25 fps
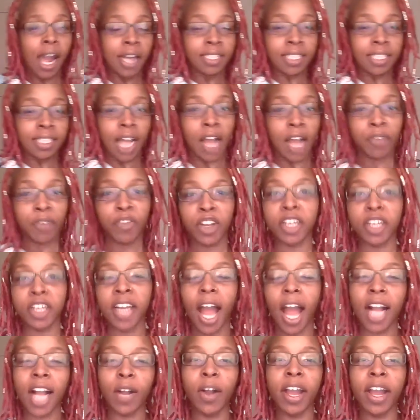I figured
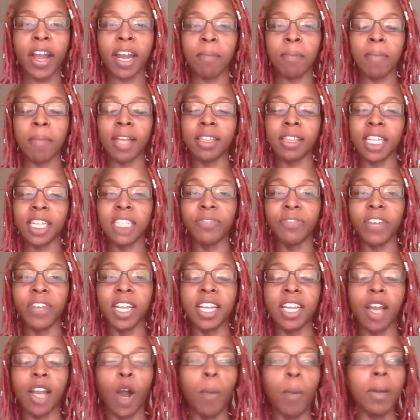I'd go ahead and make this
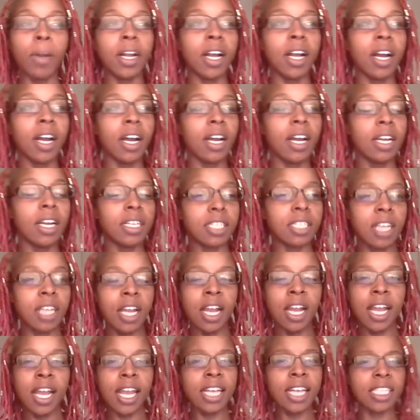video because
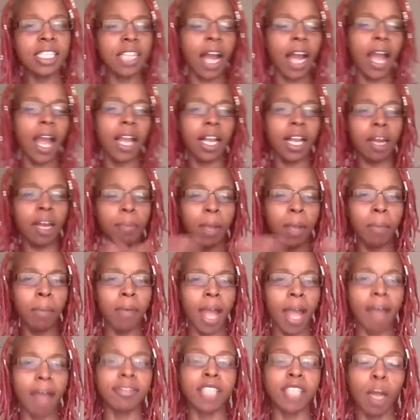it's like people
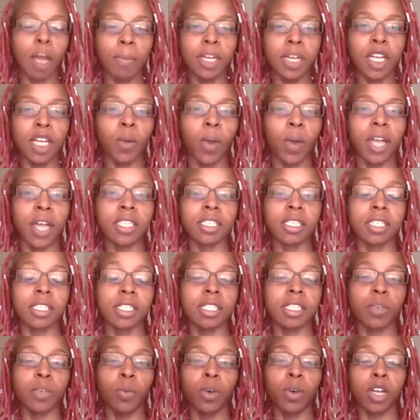have so many
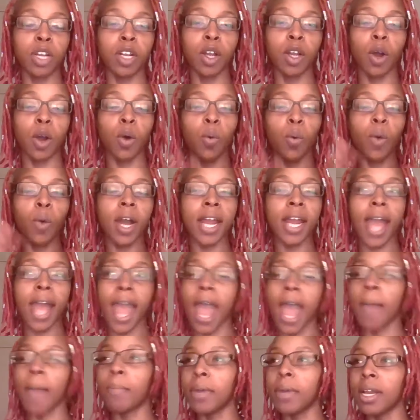questions and want to know what
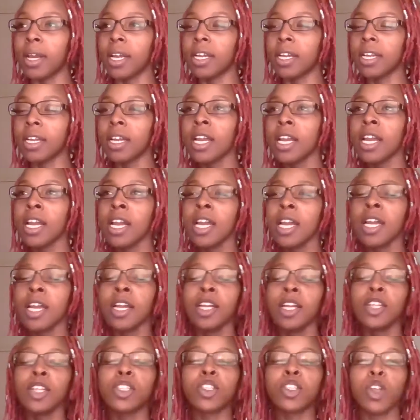happened
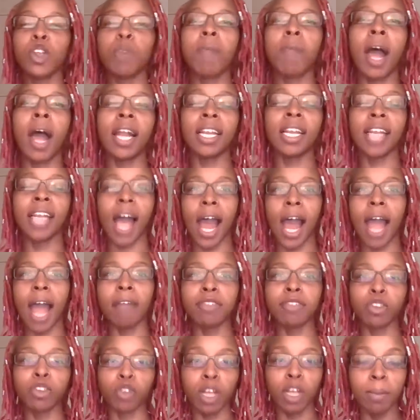to my
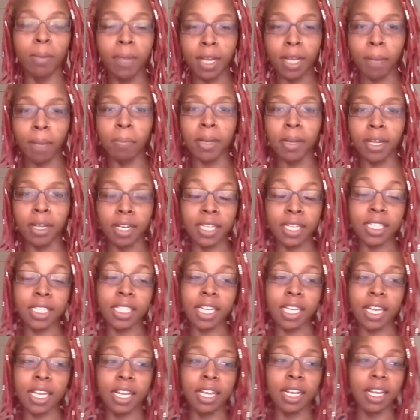live streaming
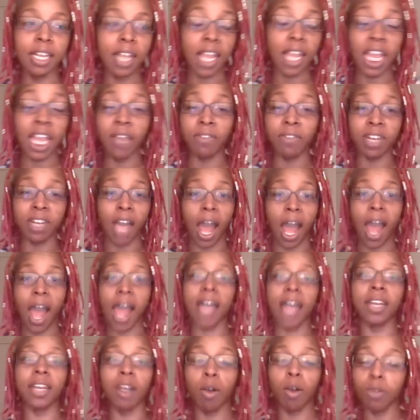ability. Even
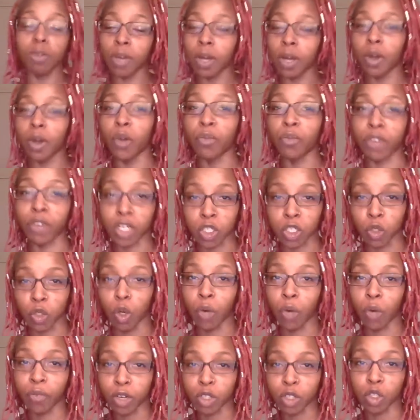I don't know for
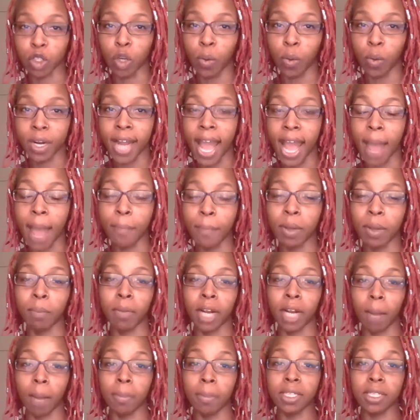sure what happened,
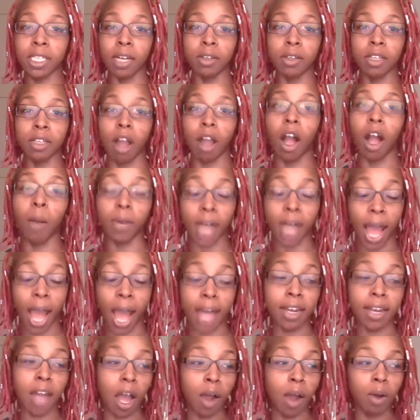but I'm gonna tell y'all what I
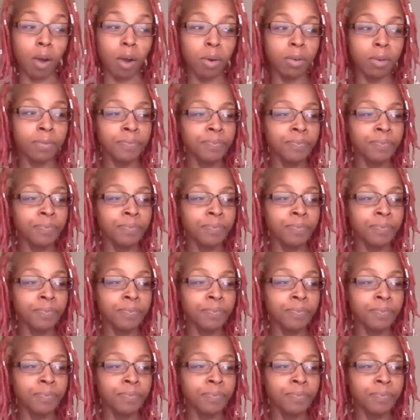know.